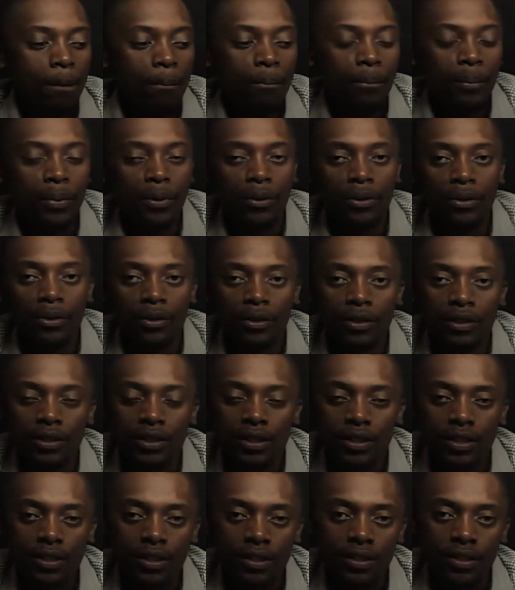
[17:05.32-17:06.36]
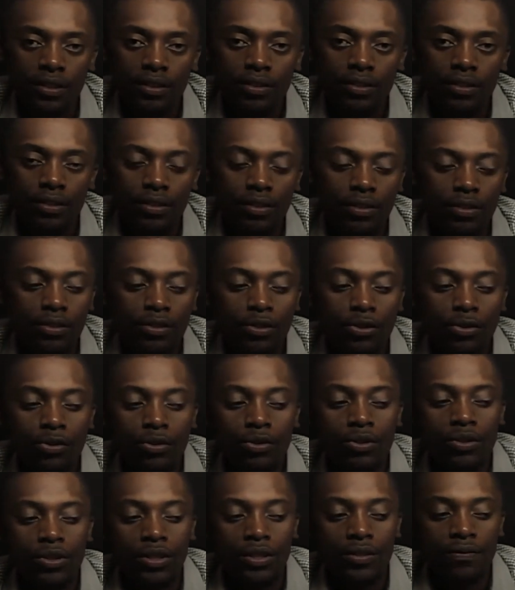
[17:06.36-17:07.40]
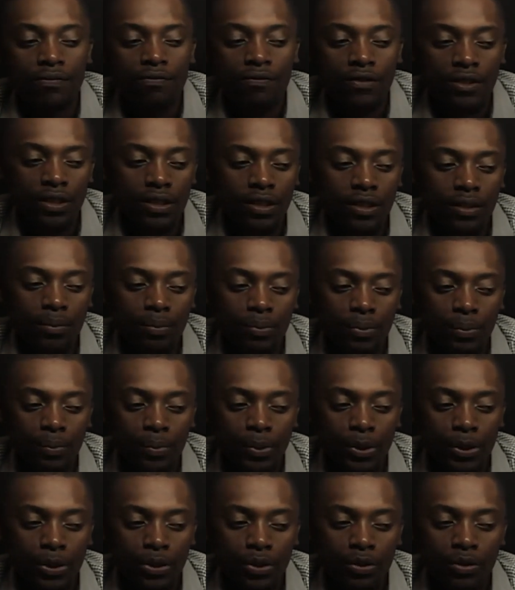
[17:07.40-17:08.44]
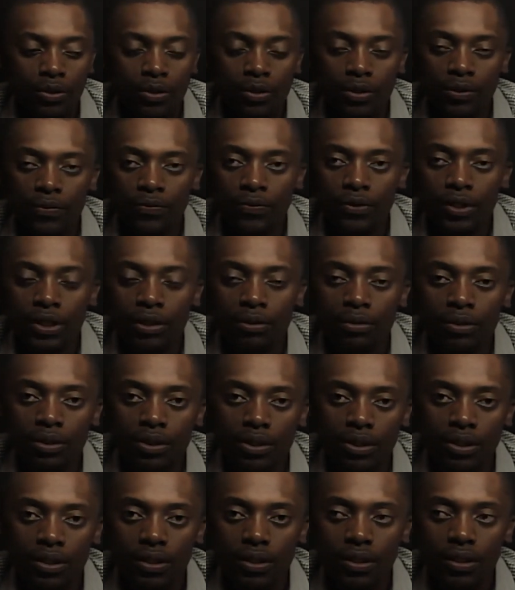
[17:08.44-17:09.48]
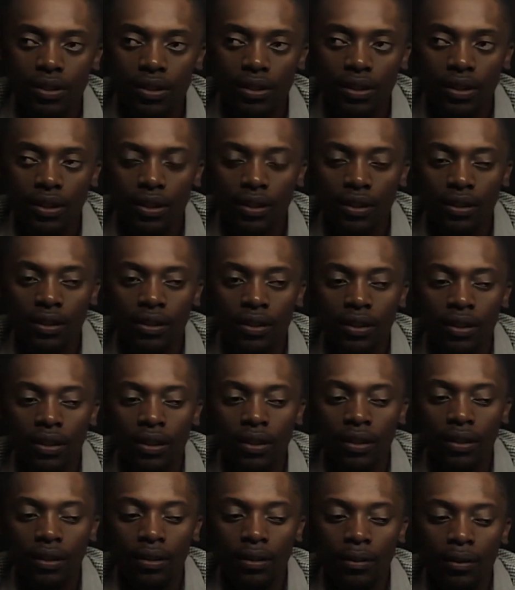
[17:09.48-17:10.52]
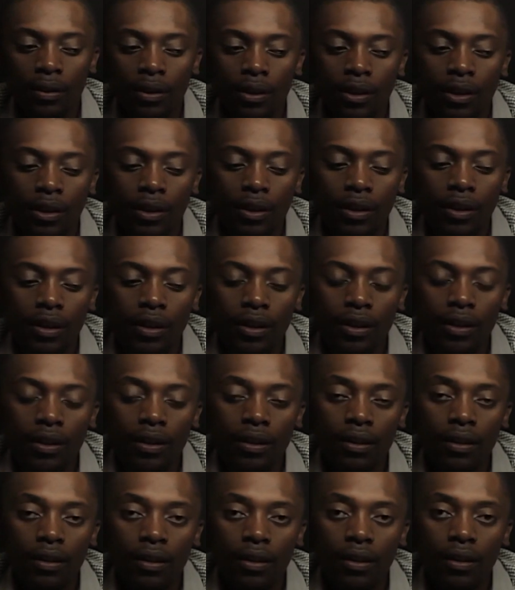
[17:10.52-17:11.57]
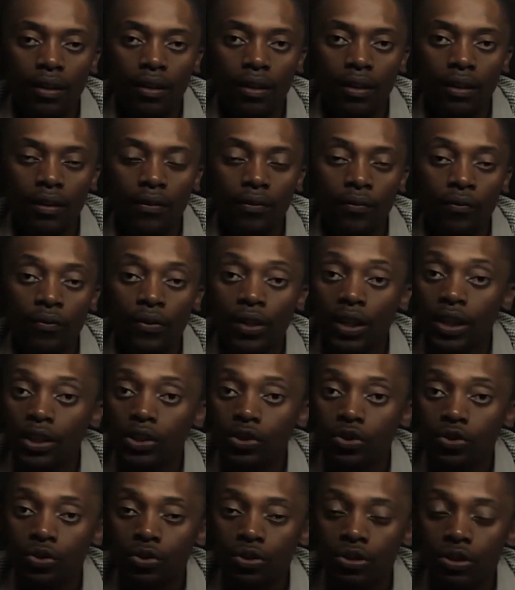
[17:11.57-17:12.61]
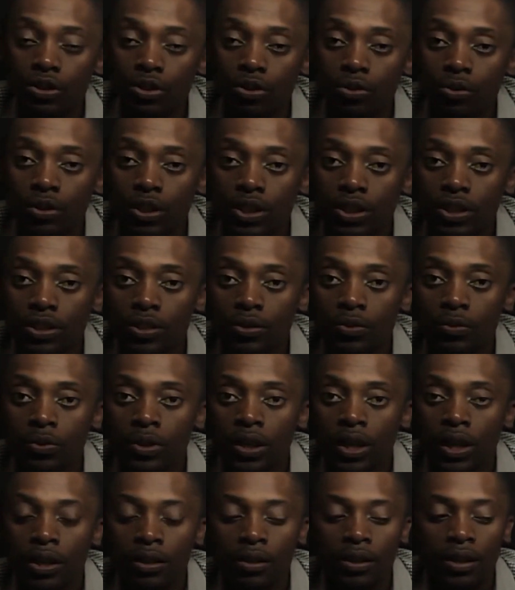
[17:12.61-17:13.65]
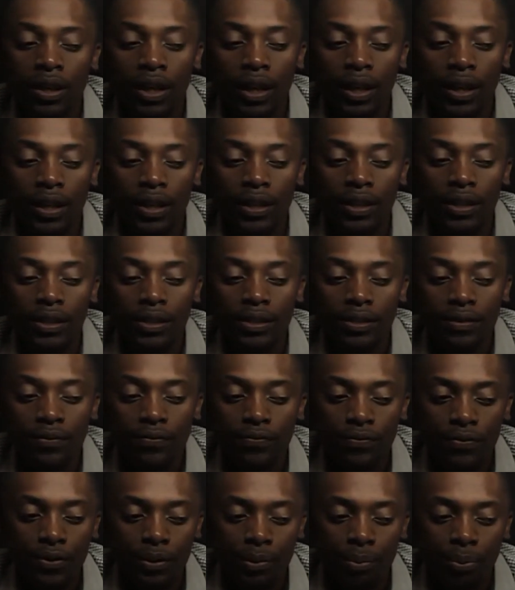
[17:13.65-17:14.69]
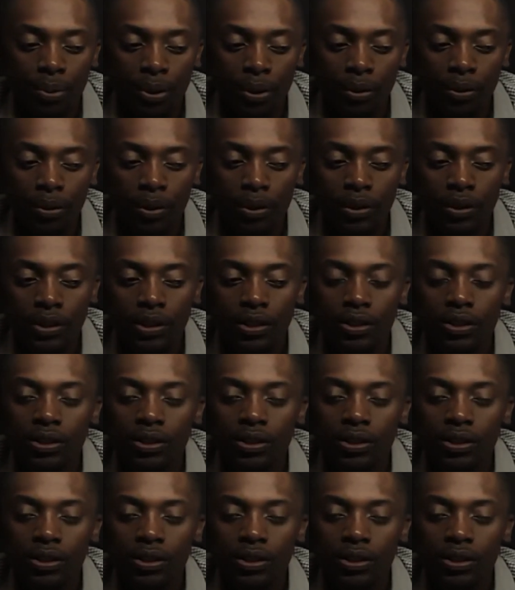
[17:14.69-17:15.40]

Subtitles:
period is also inverse proportional to frequency. In the event or situation where you're calculating for period,